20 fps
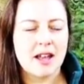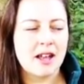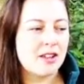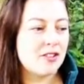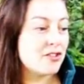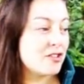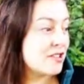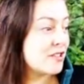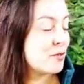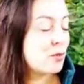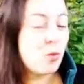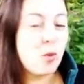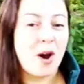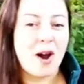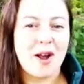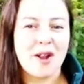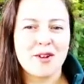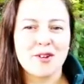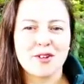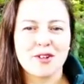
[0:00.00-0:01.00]
and just
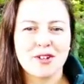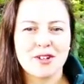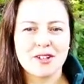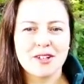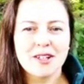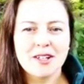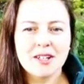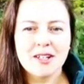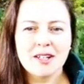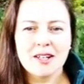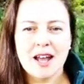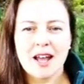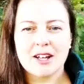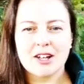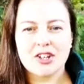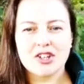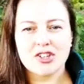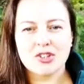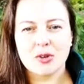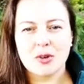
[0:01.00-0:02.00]
wander and
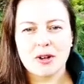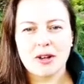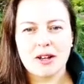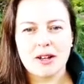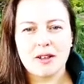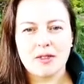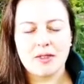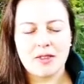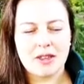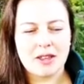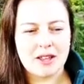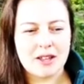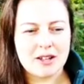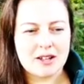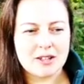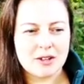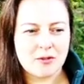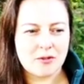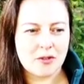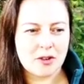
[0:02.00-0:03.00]
enjoy the
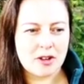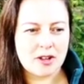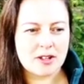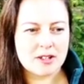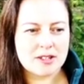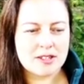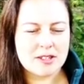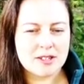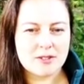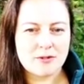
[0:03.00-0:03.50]
different